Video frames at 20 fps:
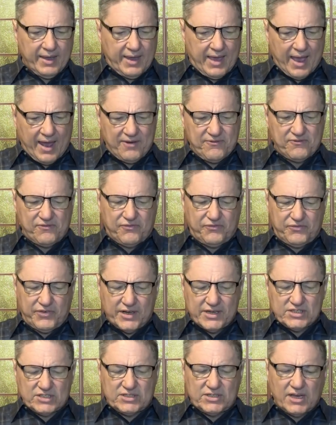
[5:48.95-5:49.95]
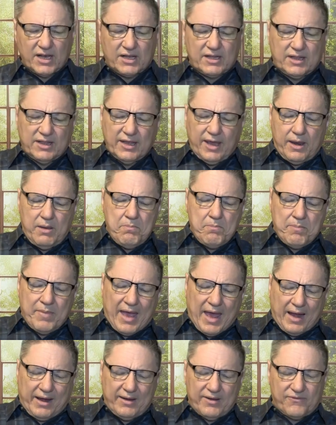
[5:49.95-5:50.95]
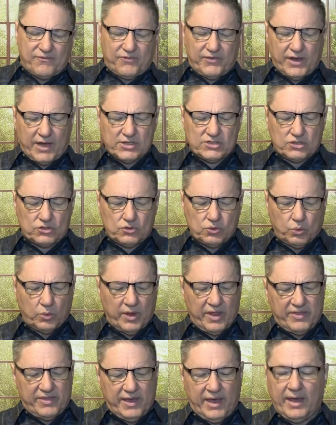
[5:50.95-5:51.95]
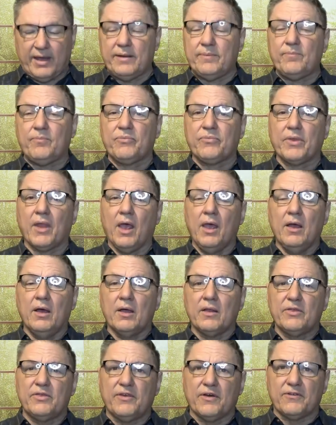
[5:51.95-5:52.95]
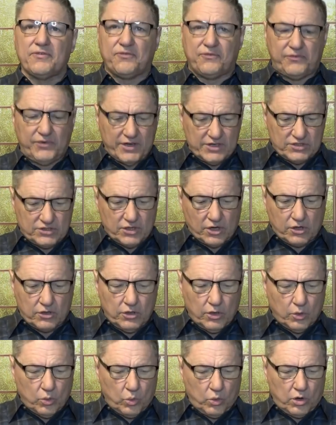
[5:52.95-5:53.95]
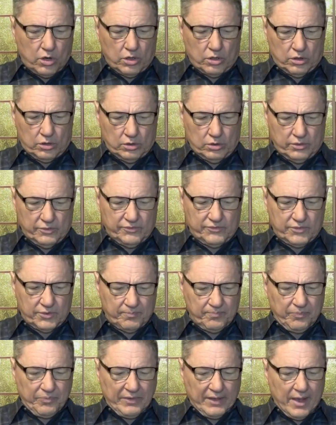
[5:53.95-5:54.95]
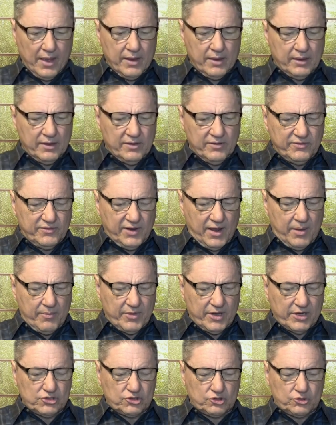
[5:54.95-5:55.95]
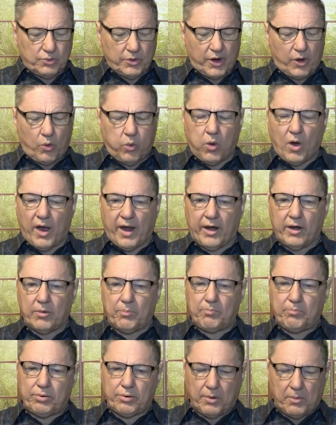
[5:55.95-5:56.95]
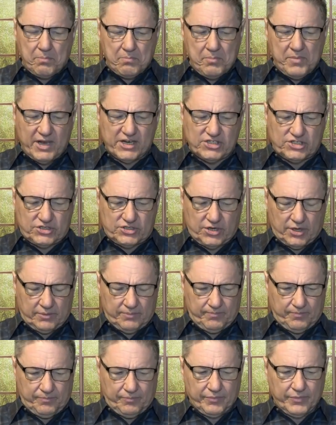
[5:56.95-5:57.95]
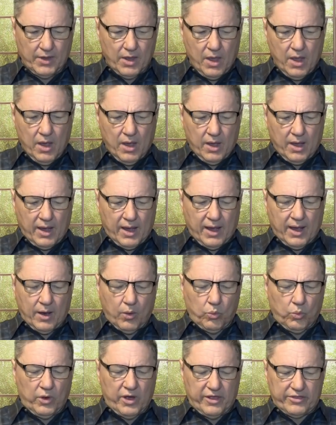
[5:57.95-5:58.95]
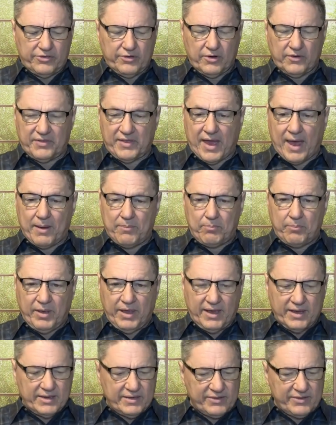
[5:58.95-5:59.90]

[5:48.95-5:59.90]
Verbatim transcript: can physically manifest within the physical world. Demons require permission, uh, whether that be